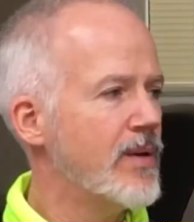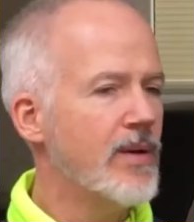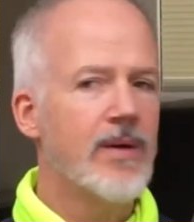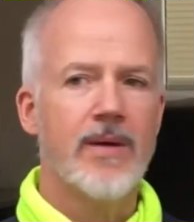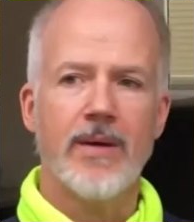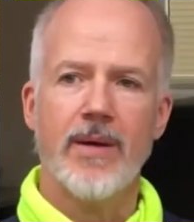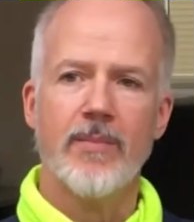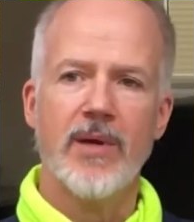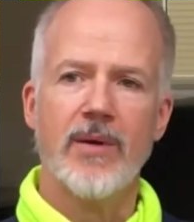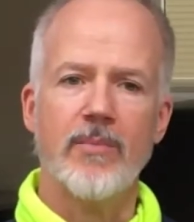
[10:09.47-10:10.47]
And
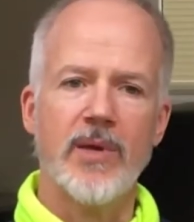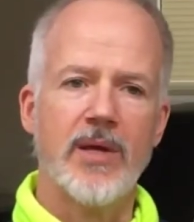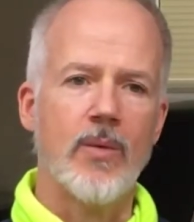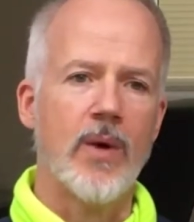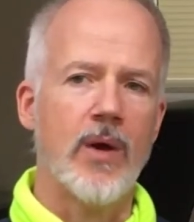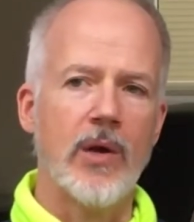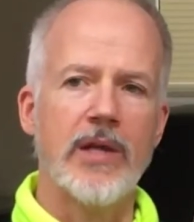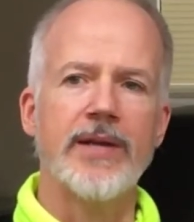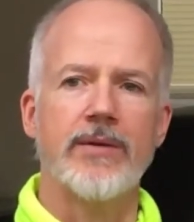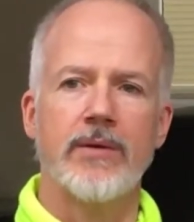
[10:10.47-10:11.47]
being well lit
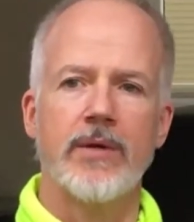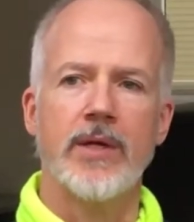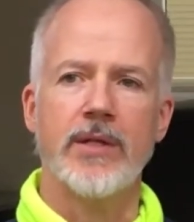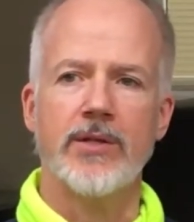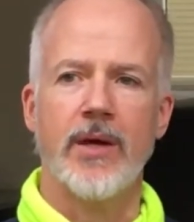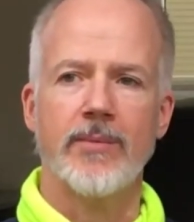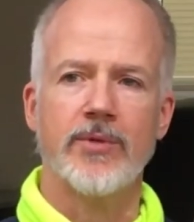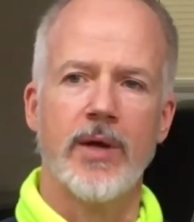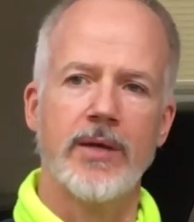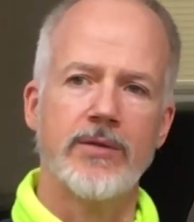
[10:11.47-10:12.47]
in a job site
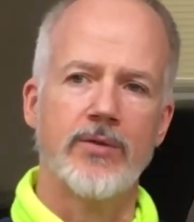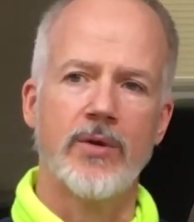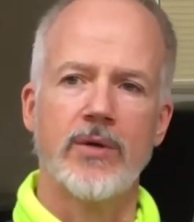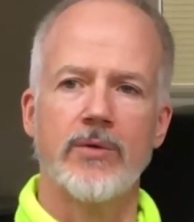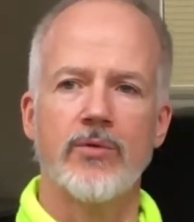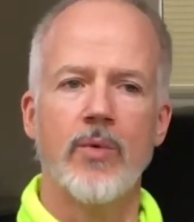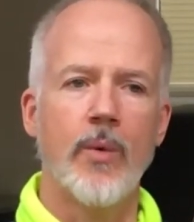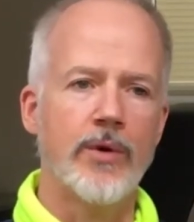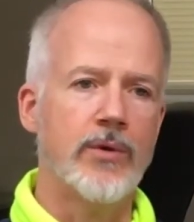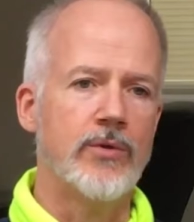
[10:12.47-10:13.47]
is critical to what we
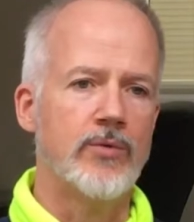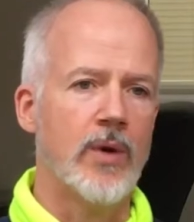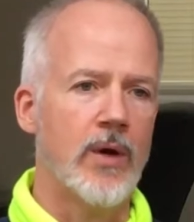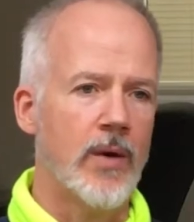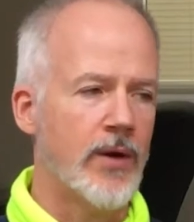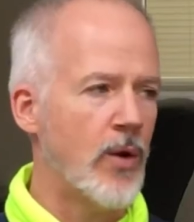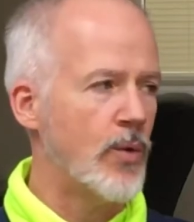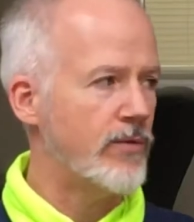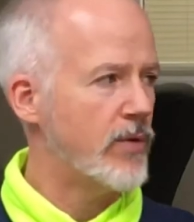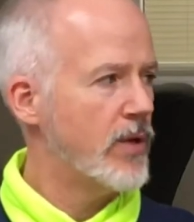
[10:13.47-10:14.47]
do as well. I know
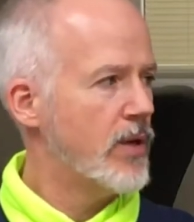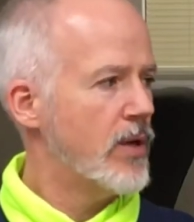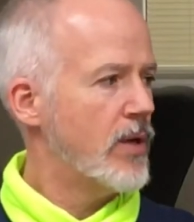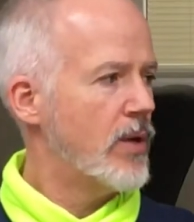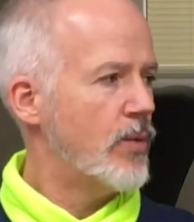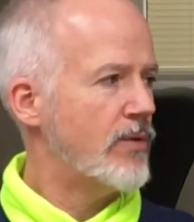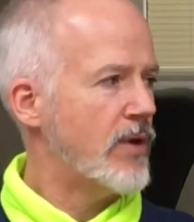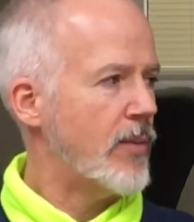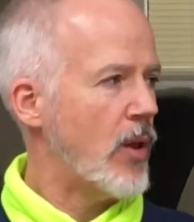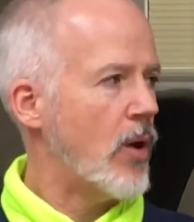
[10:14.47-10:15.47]
we've come a
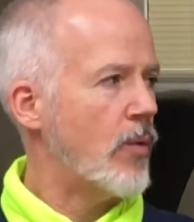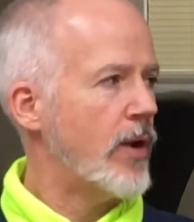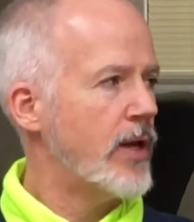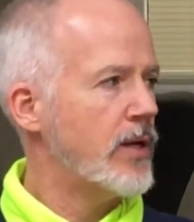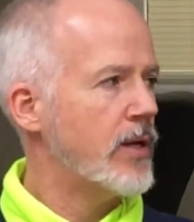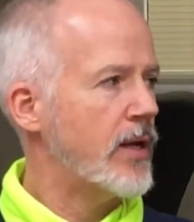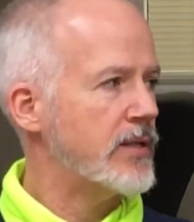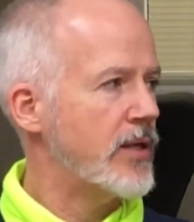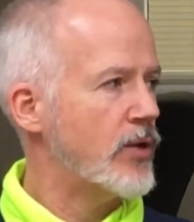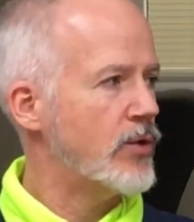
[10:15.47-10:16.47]
long way. Guys, I know
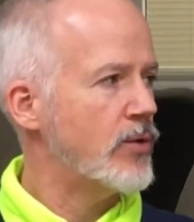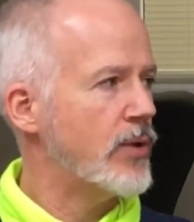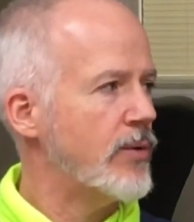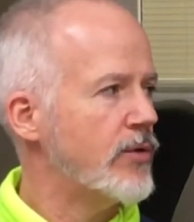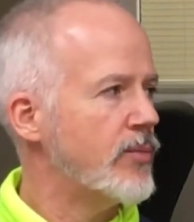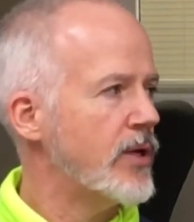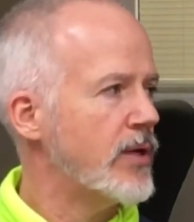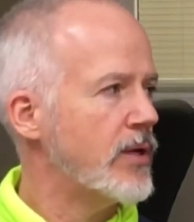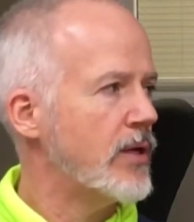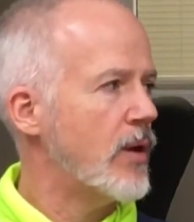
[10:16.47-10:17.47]
you agree with me. You
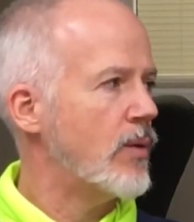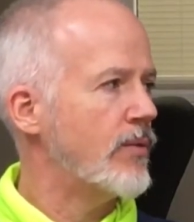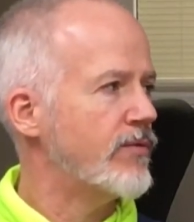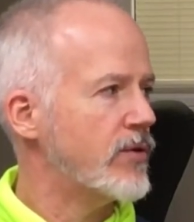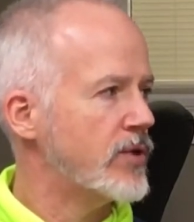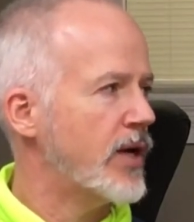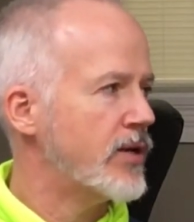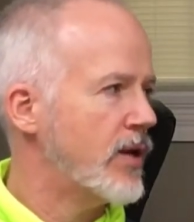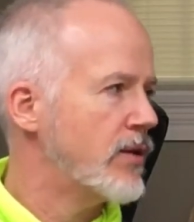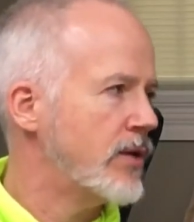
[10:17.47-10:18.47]
know, when we first got
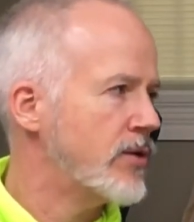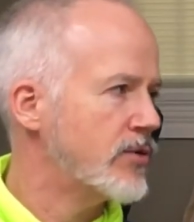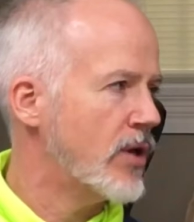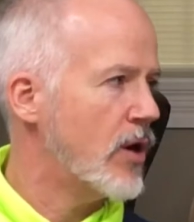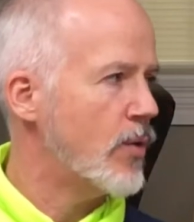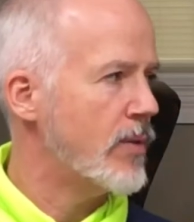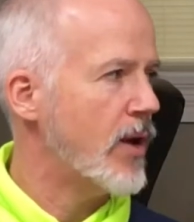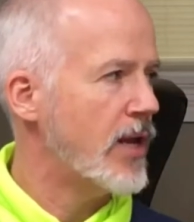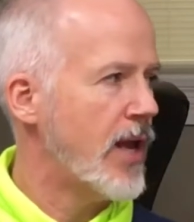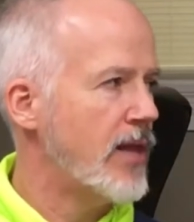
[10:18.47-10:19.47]
together years ago, we might have
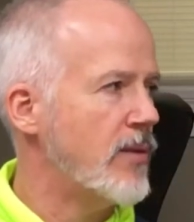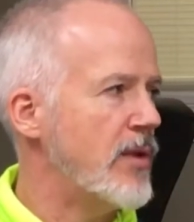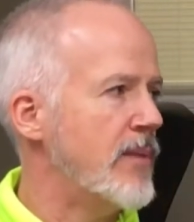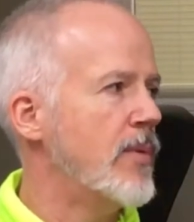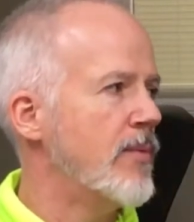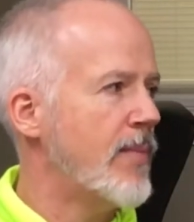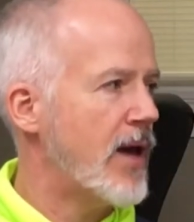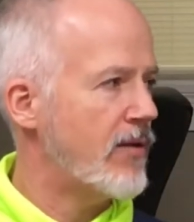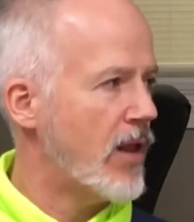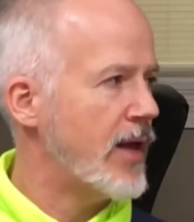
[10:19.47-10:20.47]
had the minimum amount of
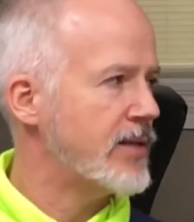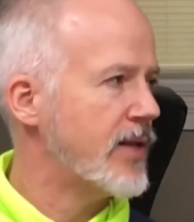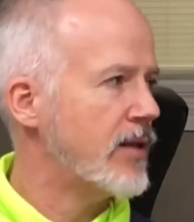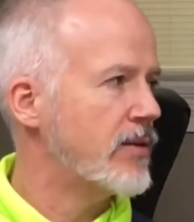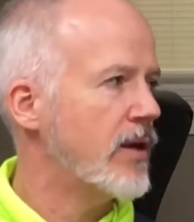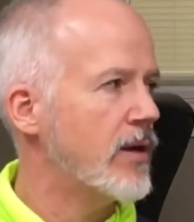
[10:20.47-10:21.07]
lights out there.